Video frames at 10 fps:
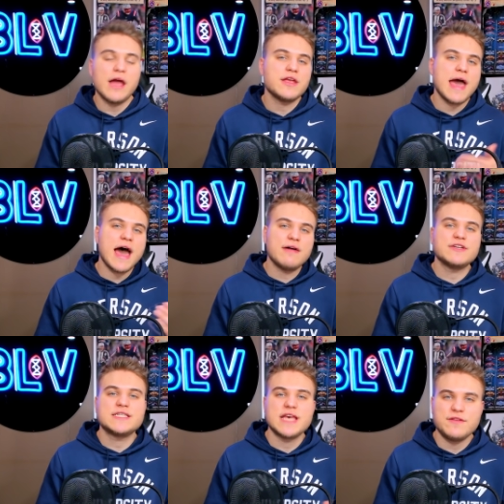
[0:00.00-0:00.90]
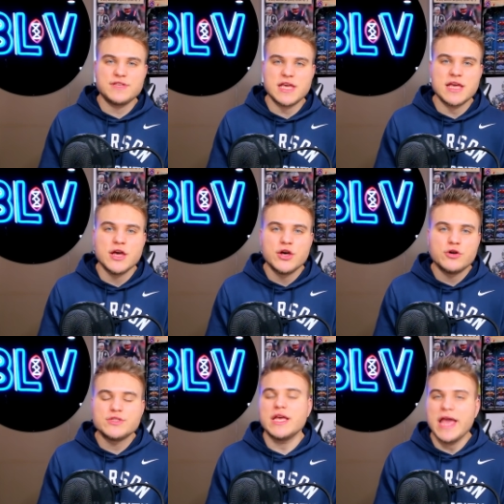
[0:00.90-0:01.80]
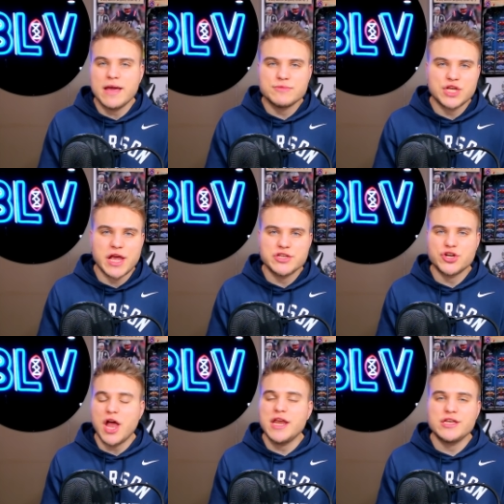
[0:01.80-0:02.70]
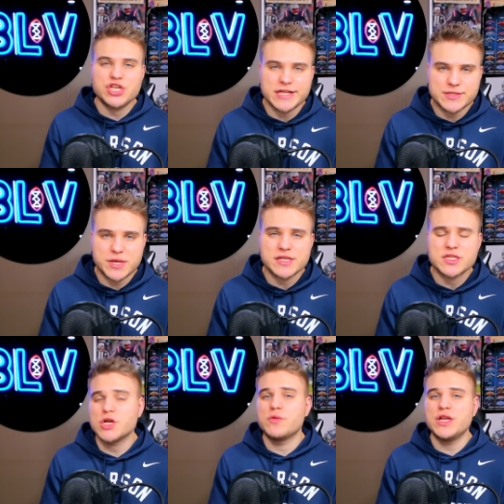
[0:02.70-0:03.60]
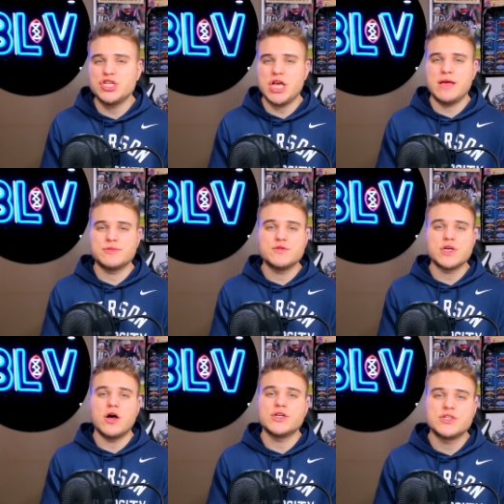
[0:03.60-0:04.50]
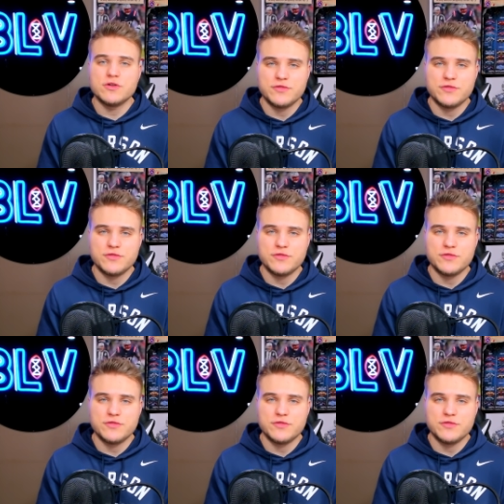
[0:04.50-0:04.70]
And you have a safety who's a game changer and a chess piece, Derwin James, who's also